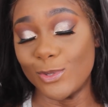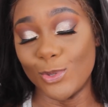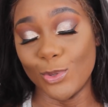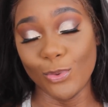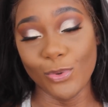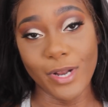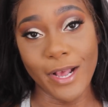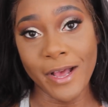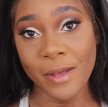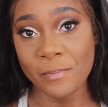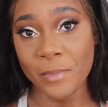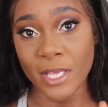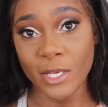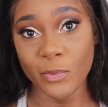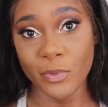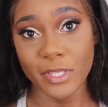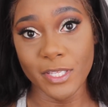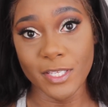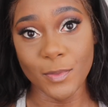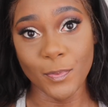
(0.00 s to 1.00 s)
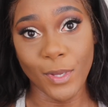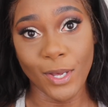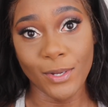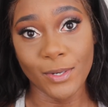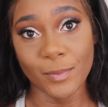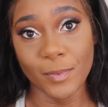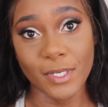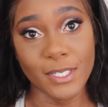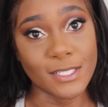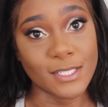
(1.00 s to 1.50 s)
do not bake with this
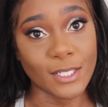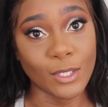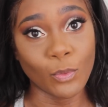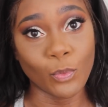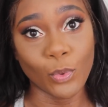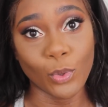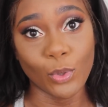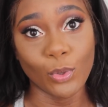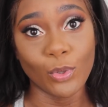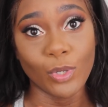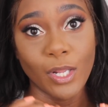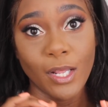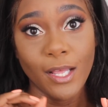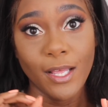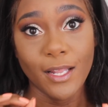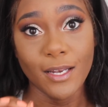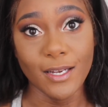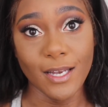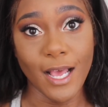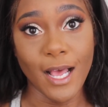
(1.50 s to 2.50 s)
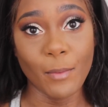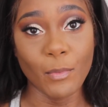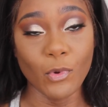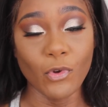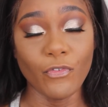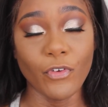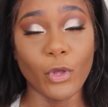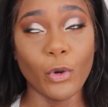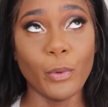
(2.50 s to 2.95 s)
powder because it will not move.